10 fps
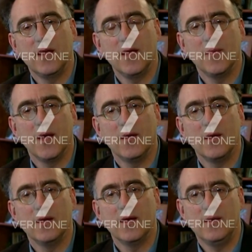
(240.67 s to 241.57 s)
came
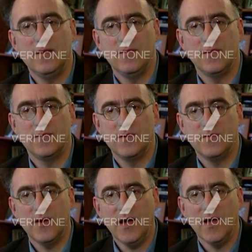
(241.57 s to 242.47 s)
out in nineteen
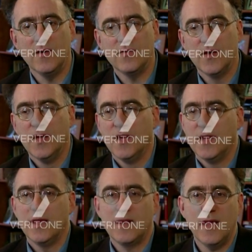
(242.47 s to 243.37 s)
fifty-five,
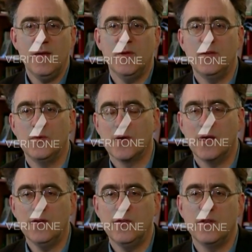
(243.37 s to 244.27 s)
it came into a
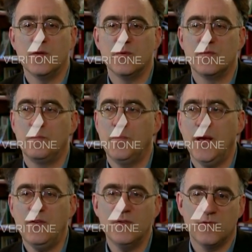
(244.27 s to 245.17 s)
country that was
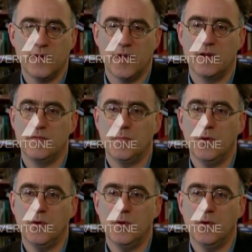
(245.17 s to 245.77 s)
petrified of